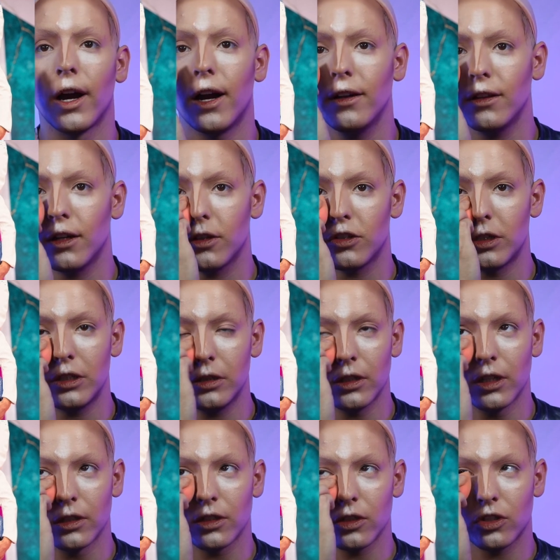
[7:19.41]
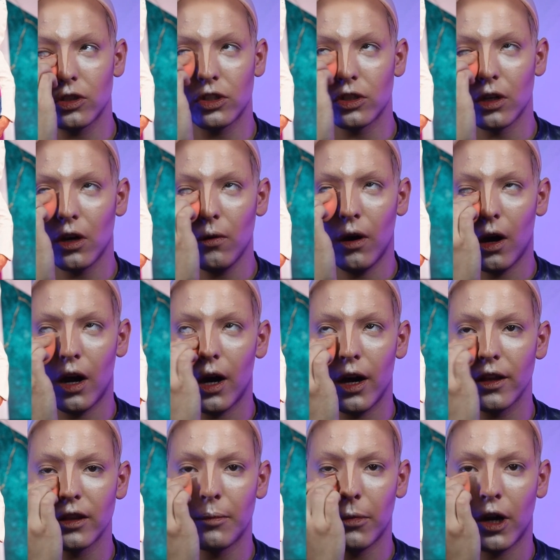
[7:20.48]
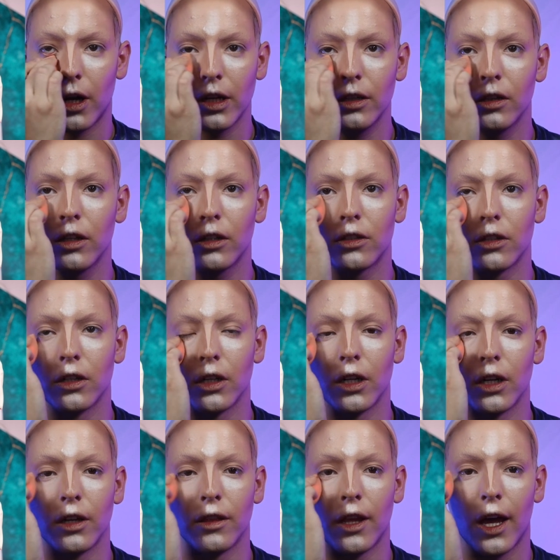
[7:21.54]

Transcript: I thought she looked so hot. The body looked good.